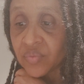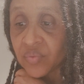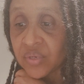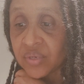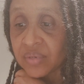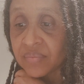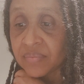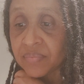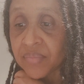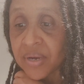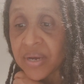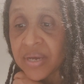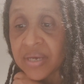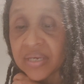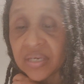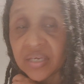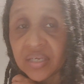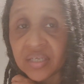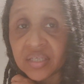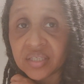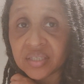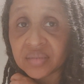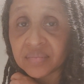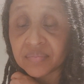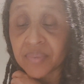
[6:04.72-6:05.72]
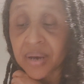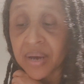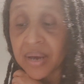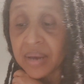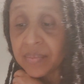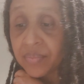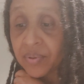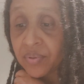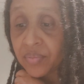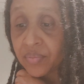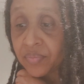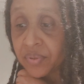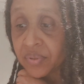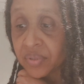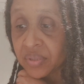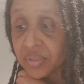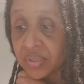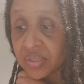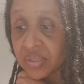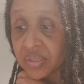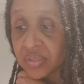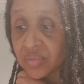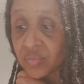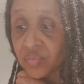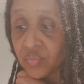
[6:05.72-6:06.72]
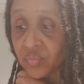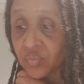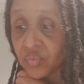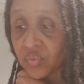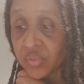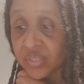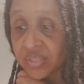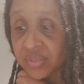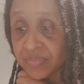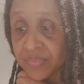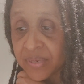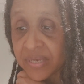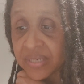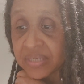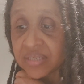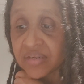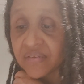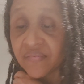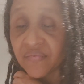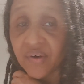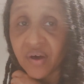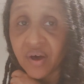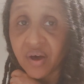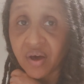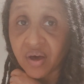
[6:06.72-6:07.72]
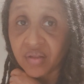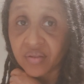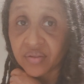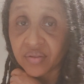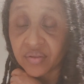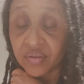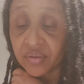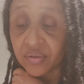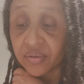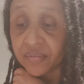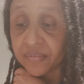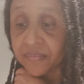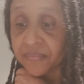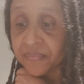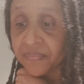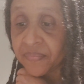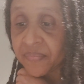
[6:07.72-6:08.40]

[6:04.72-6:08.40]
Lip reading: written by each Bible book's respective author,